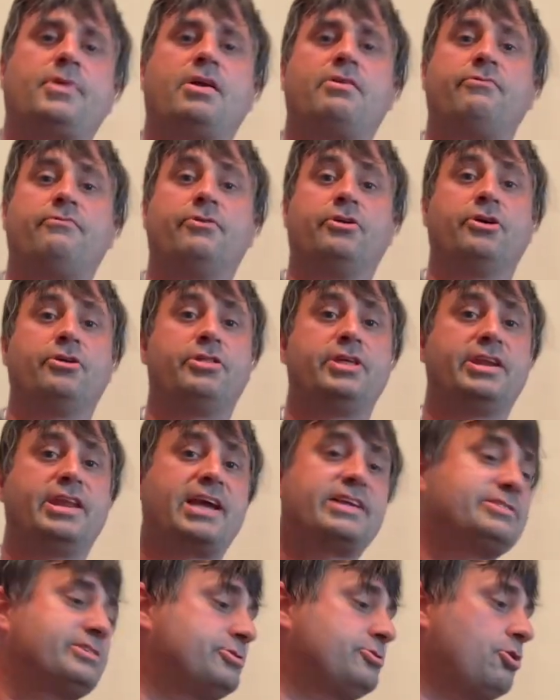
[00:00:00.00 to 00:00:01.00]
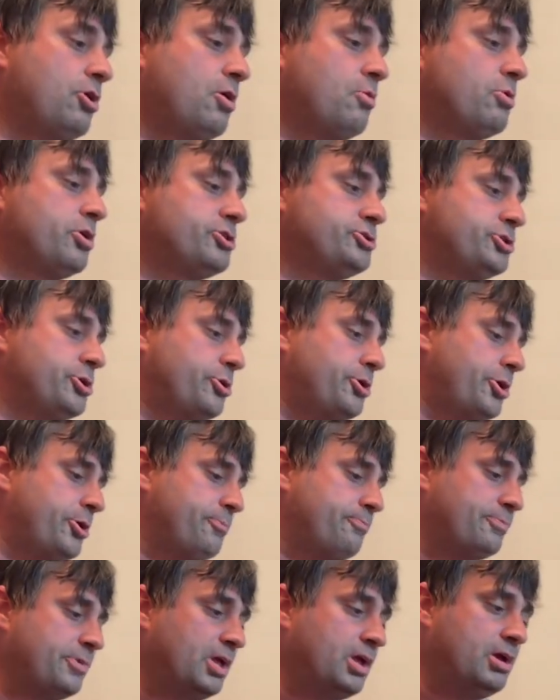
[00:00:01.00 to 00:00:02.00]
For the next guitar I want to show you,
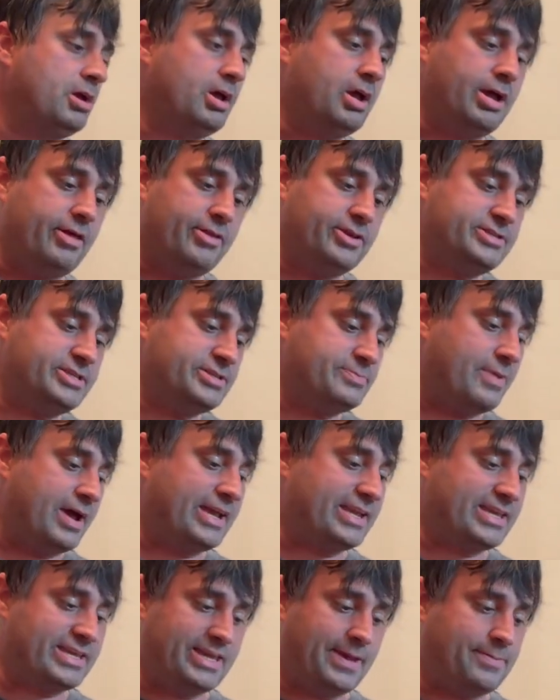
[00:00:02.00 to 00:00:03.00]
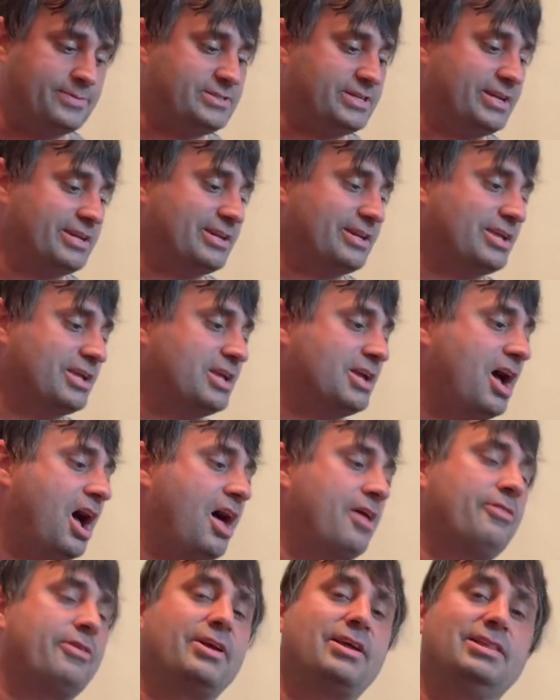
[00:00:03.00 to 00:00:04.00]
this is my Gibson
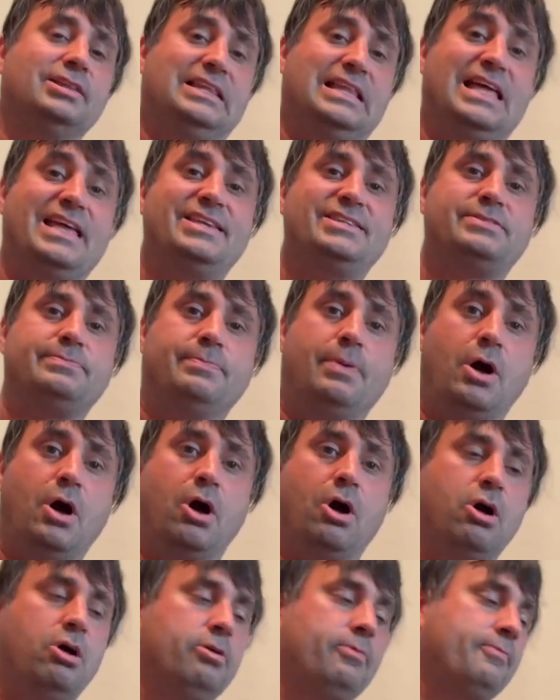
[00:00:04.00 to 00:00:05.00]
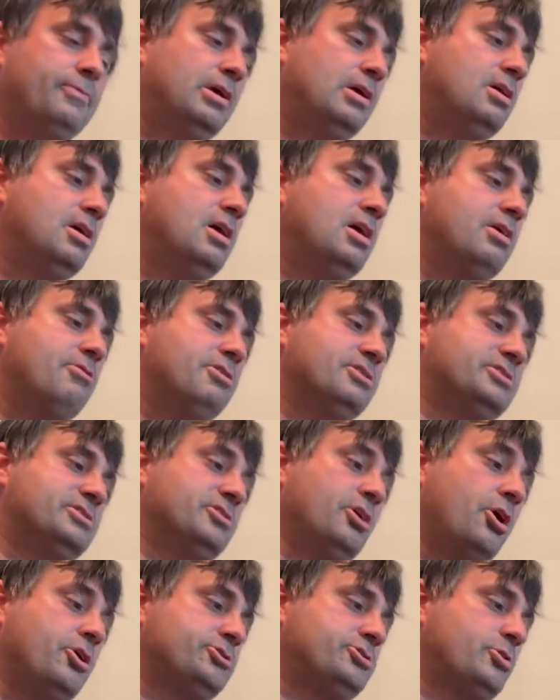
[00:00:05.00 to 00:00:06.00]
Gothic Les Paul. This is
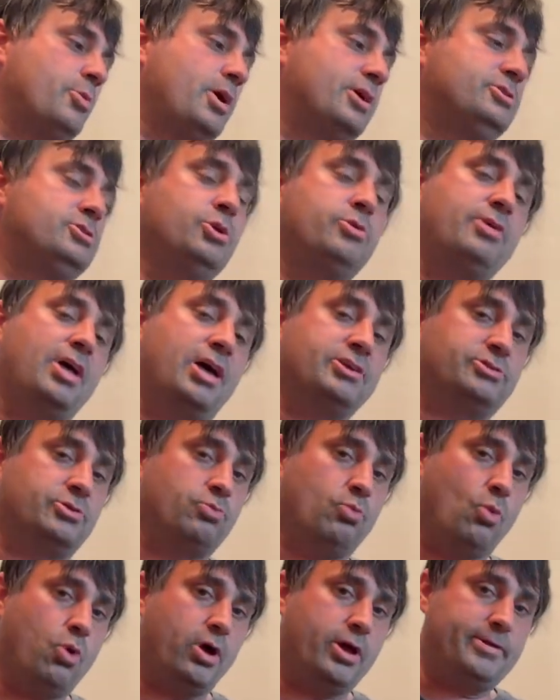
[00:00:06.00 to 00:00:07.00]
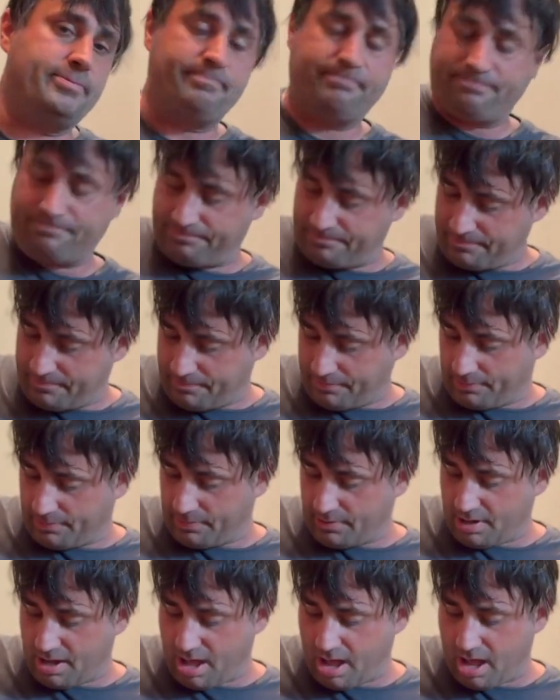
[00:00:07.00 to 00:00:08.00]
also a 2001
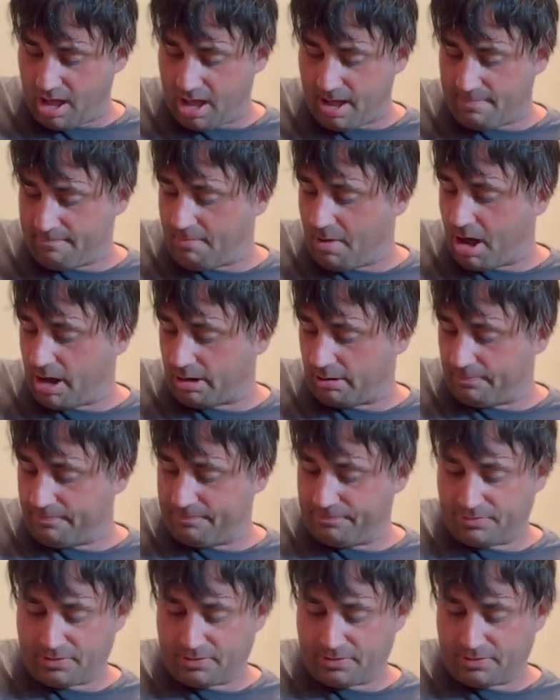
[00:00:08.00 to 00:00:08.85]
model.